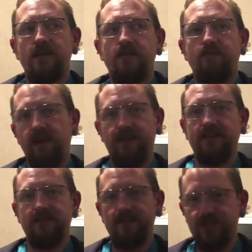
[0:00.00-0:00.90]
by things
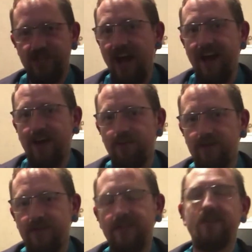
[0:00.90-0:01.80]
that are sharp.
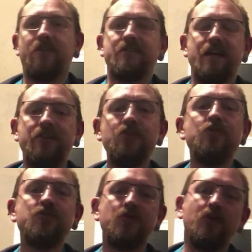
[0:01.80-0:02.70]
You know, it's
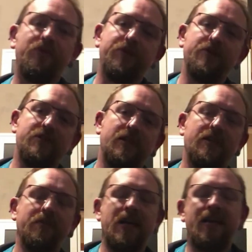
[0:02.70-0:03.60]
unusual for you to
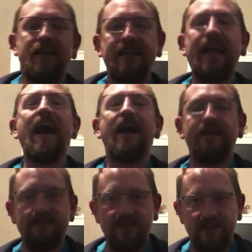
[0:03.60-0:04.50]
cut
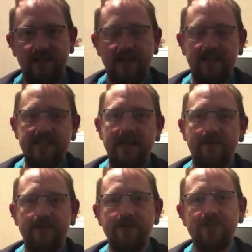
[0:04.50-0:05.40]
a tear
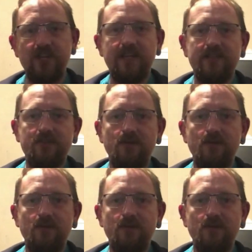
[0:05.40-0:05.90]
in your jeans.